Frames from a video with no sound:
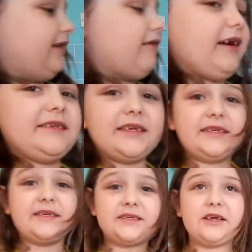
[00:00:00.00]
Guys,
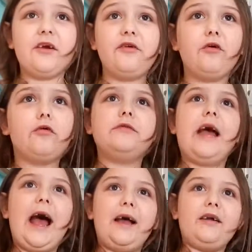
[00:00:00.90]
this is so cold
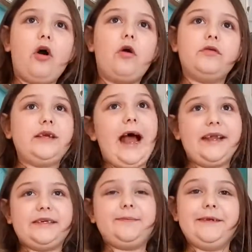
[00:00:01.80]
and
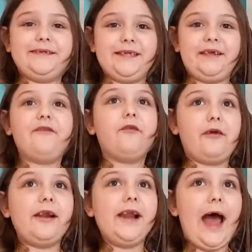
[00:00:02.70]
it's been chilling for
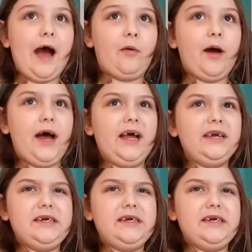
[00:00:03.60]
an hour.